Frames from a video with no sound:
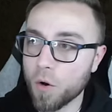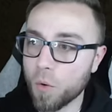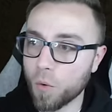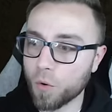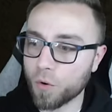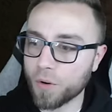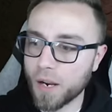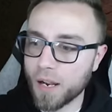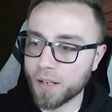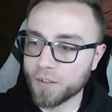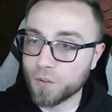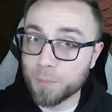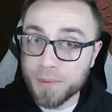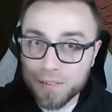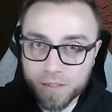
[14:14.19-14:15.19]
or uh,
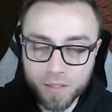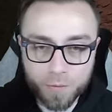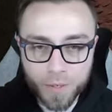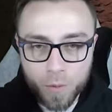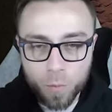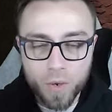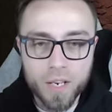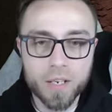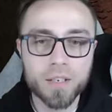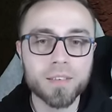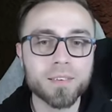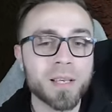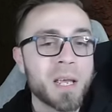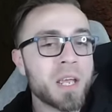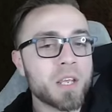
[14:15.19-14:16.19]
specific
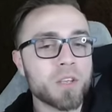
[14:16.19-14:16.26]
ways,